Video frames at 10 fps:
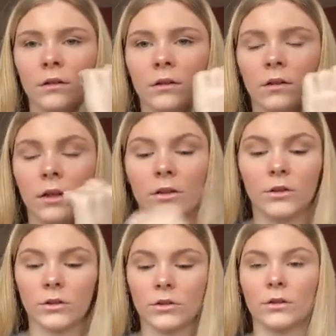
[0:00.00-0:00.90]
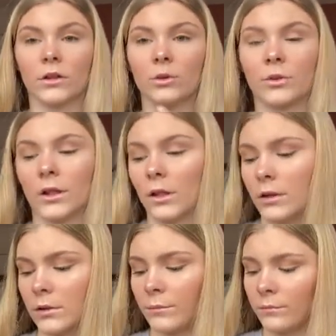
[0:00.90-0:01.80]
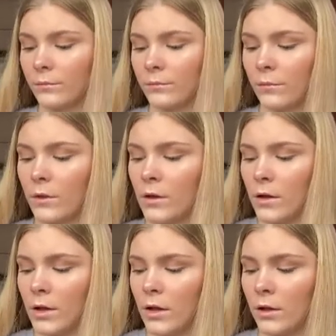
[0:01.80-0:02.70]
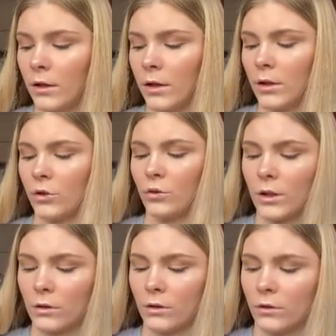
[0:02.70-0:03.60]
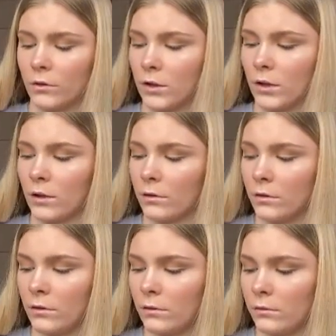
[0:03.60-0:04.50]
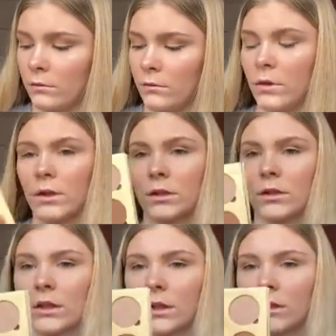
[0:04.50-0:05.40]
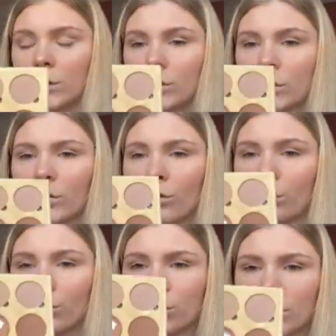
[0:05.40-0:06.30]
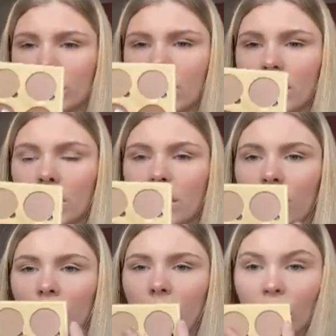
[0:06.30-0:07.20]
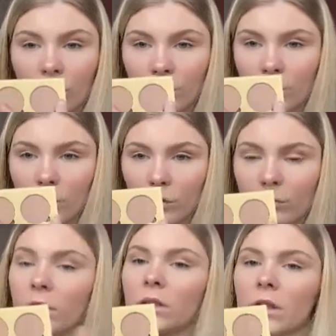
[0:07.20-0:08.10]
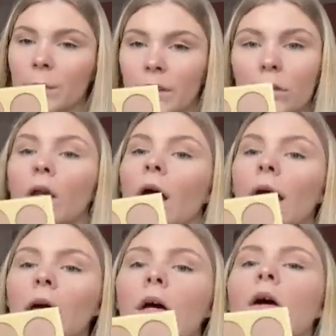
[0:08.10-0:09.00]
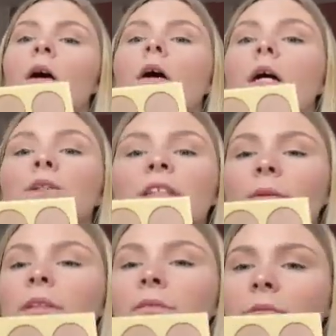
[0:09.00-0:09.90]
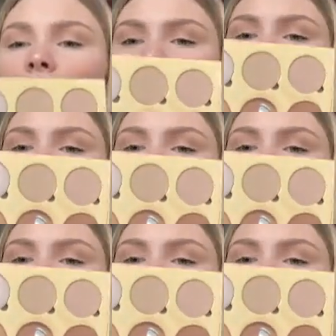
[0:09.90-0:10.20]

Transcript: It's such a pretty highlighter. And then you get, obviously, 6 bronzer shades. I don't really use them too because they're a bit light. I use this one, as you can